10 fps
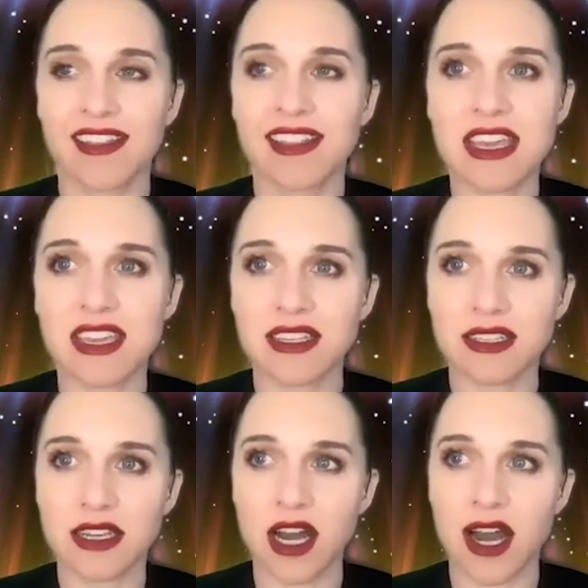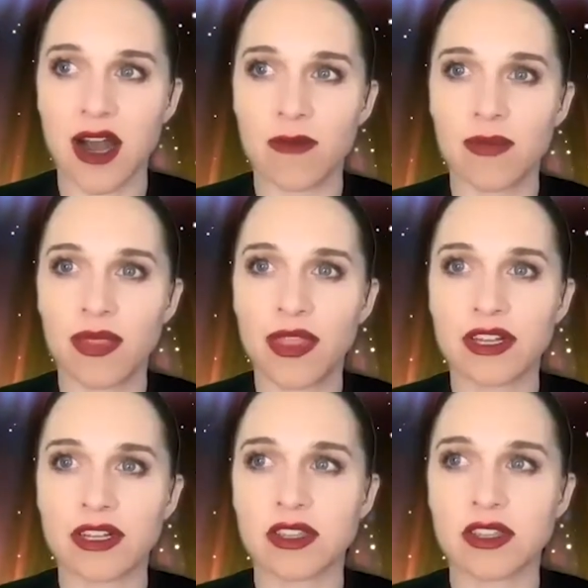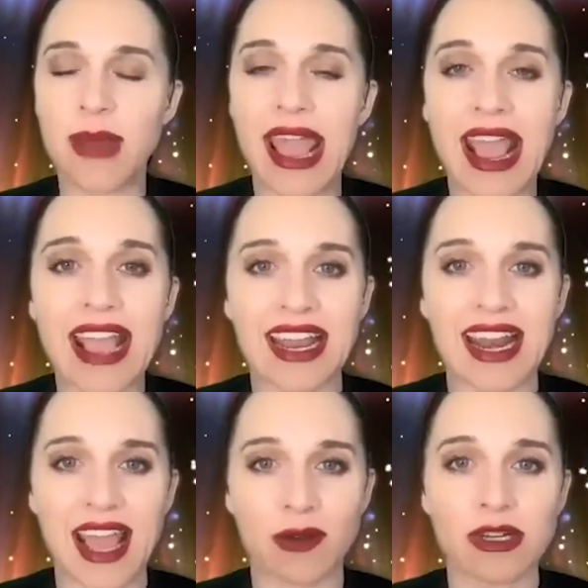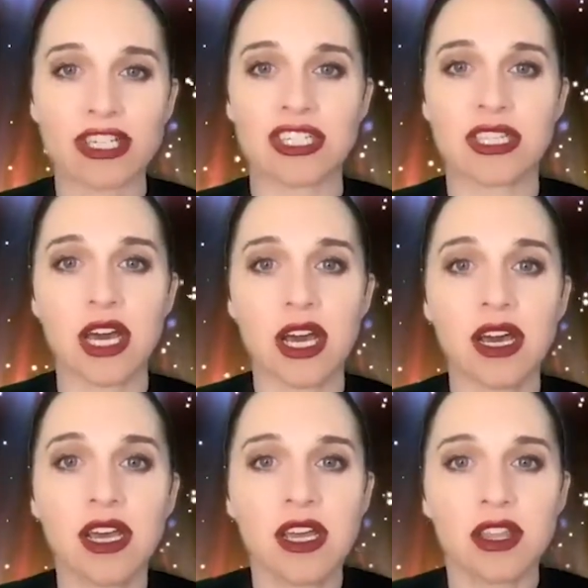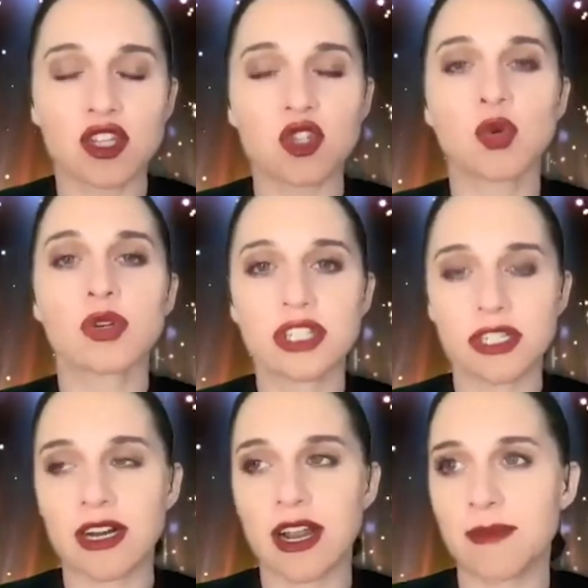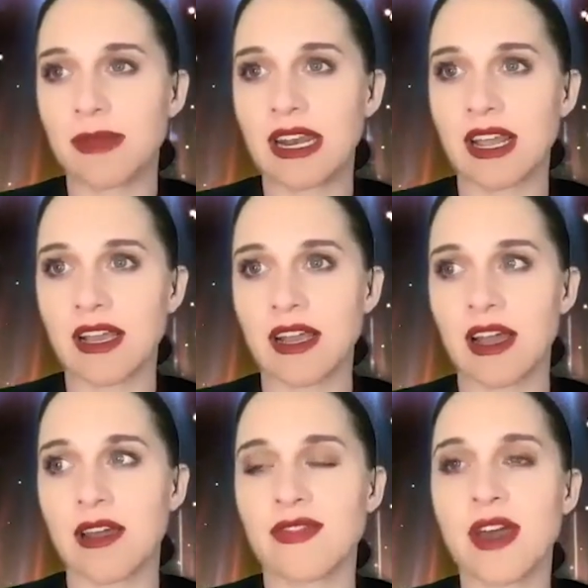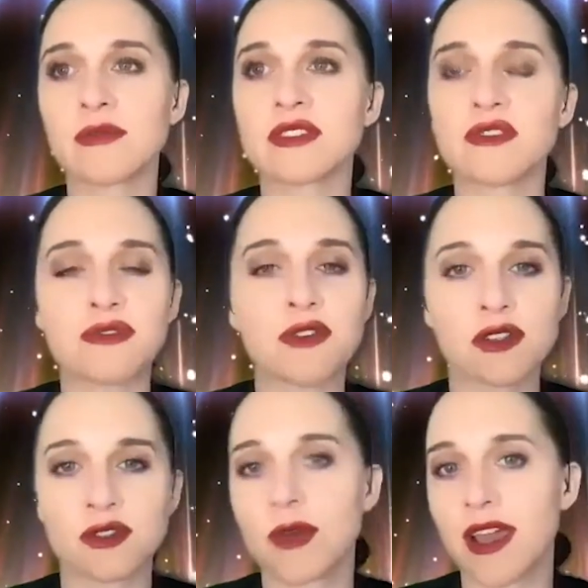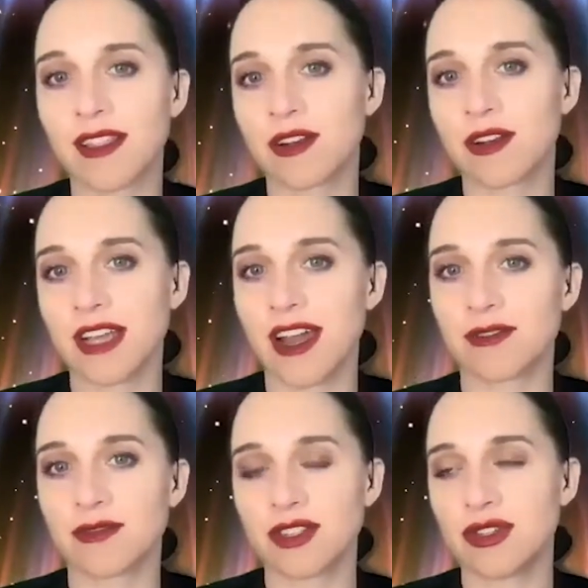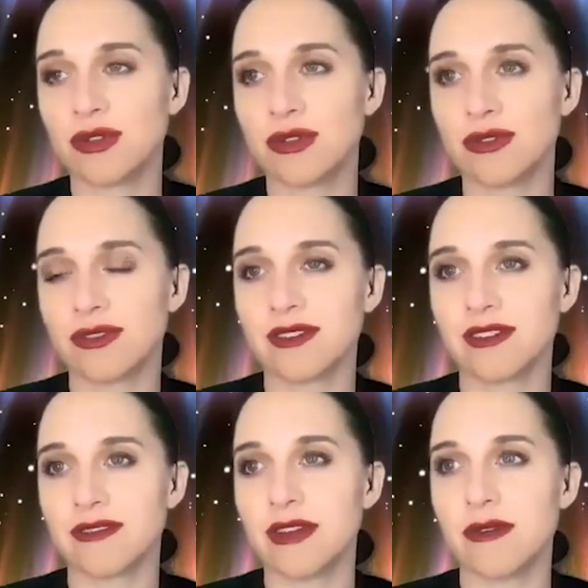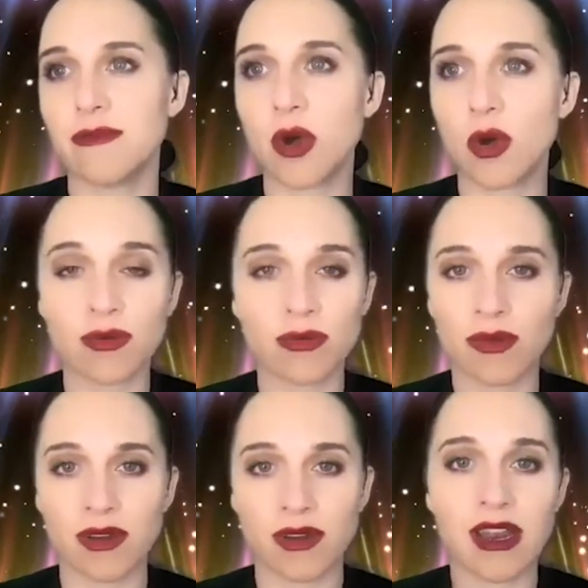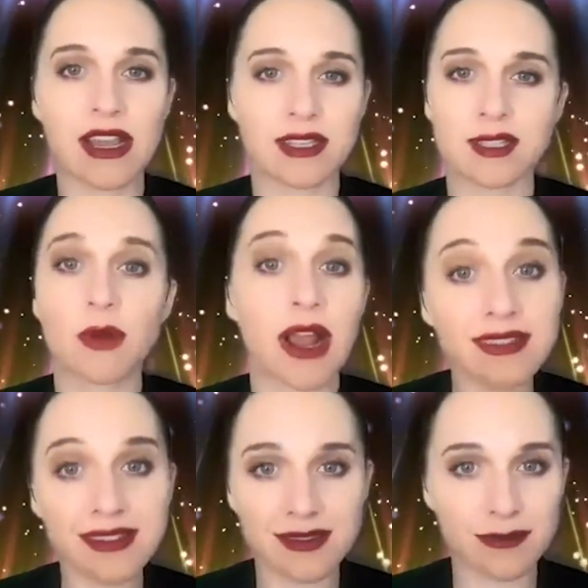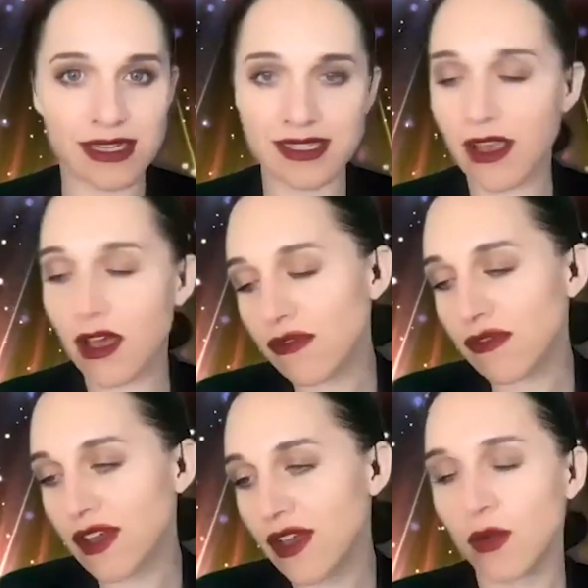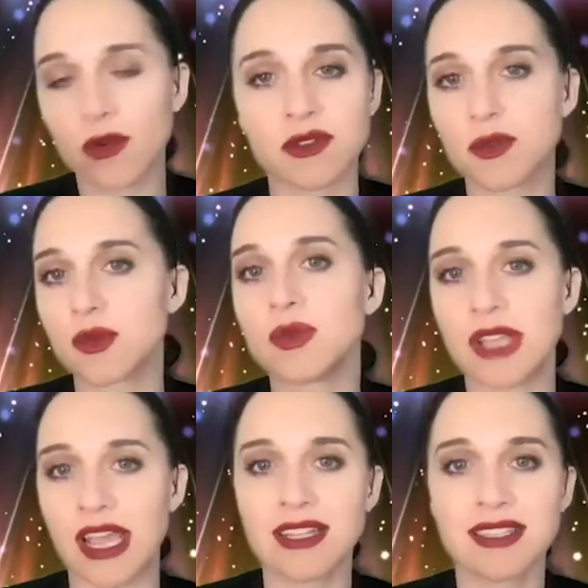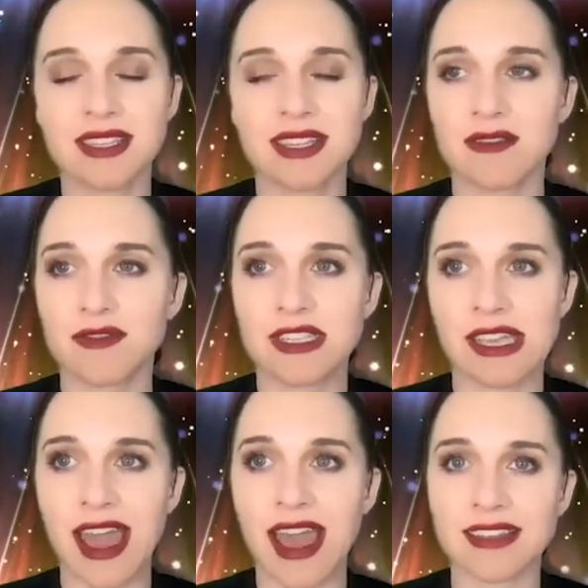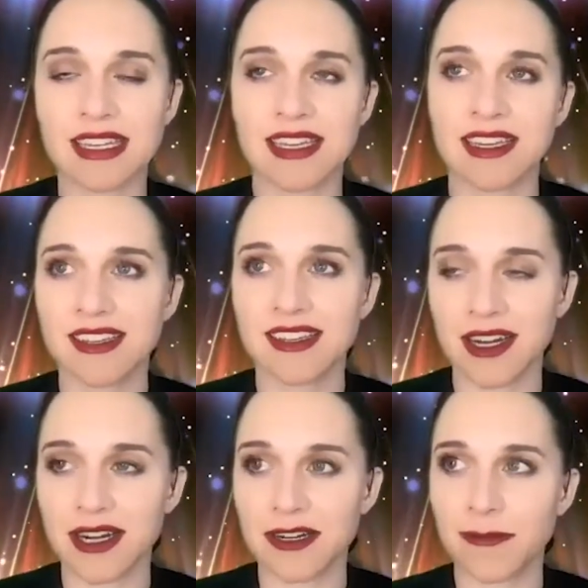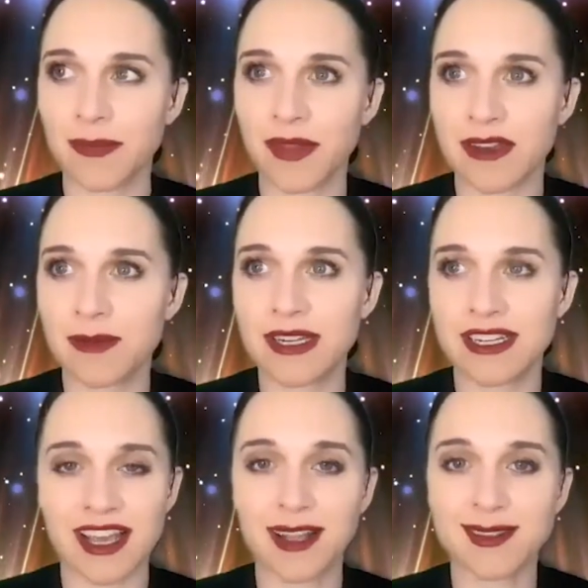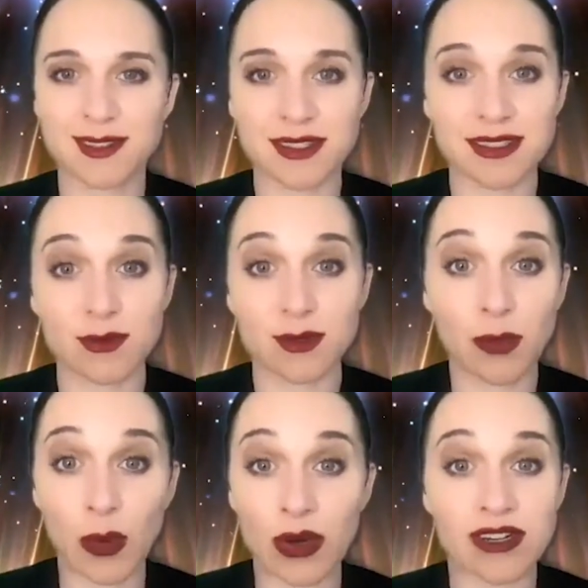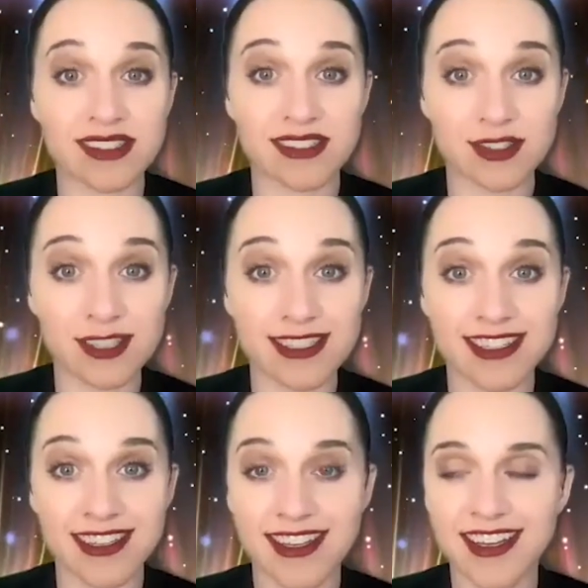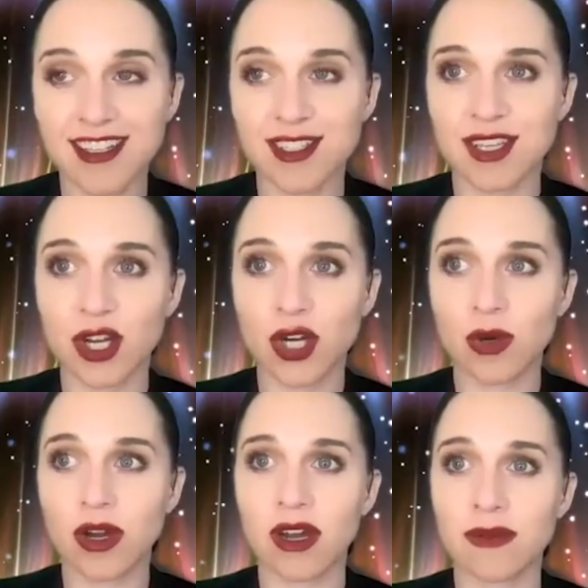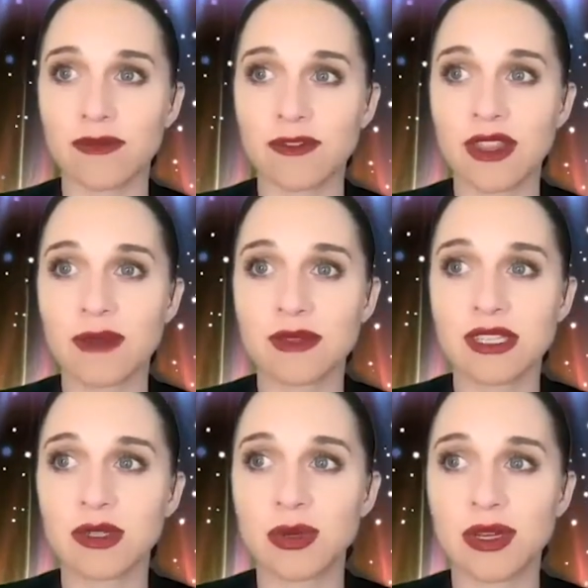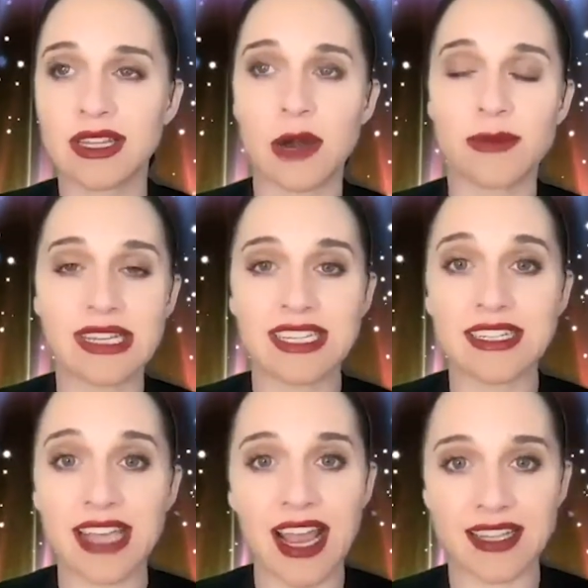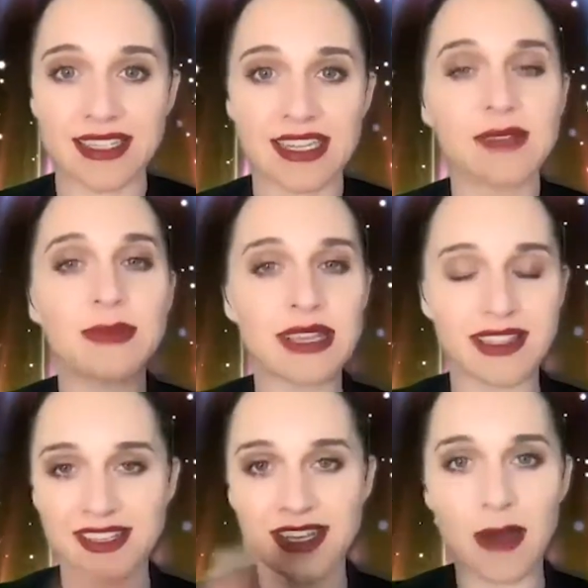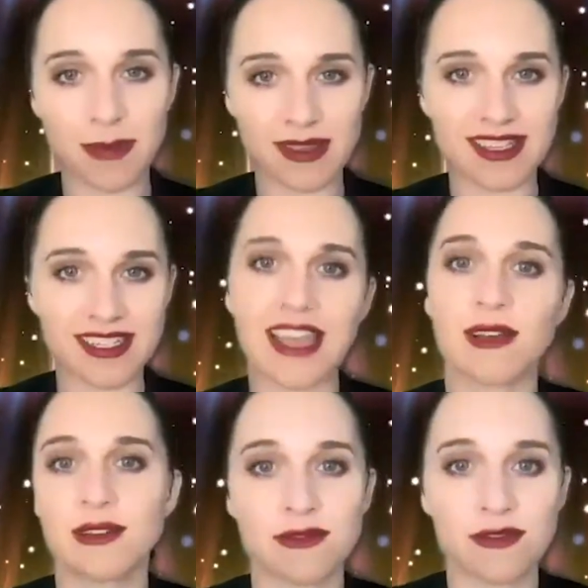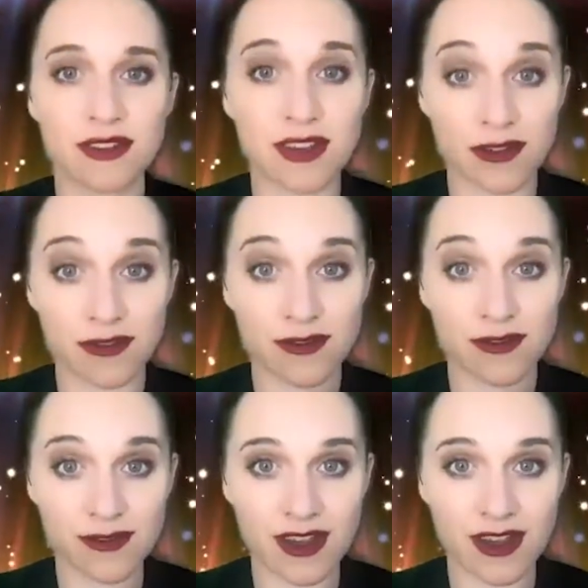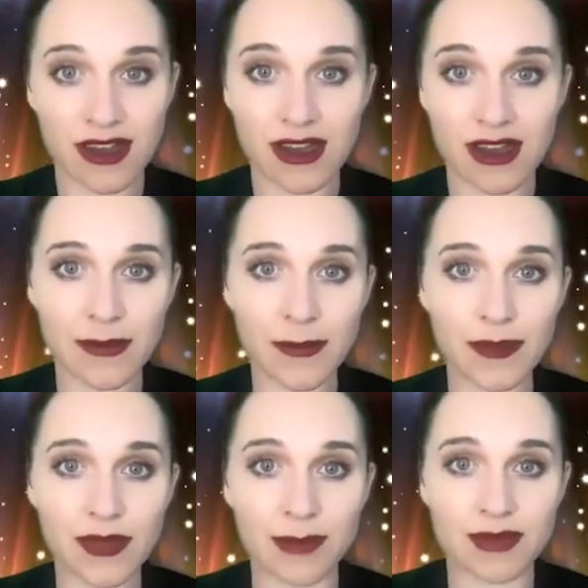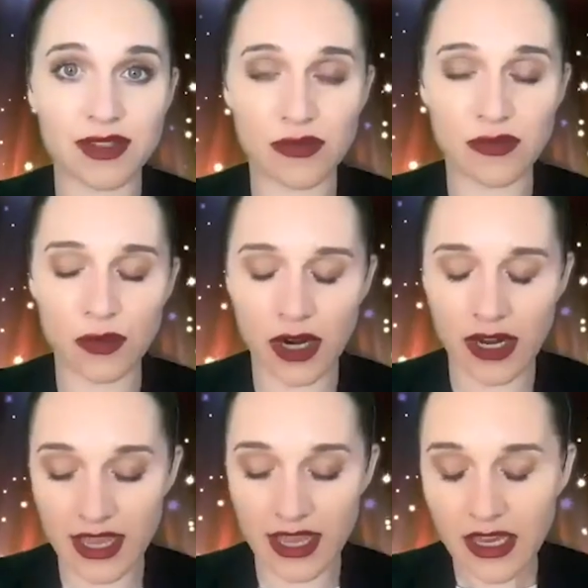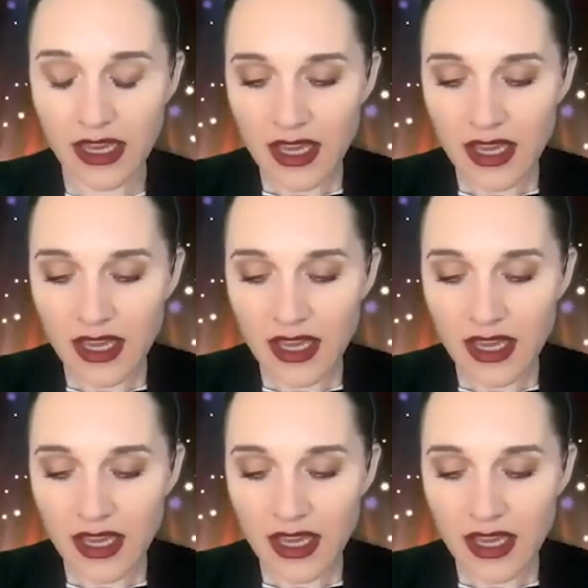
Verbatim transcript: the um, the the pain and anguish and the the torture. I mean, I, that was the first way I learned how to uh, emote uh, and express myself was through dance and physicality. Um, I'd been a dancer since I was born, essentially. So um, for them to allow me to dance and it be the top and the tail of, of um, episode four, I think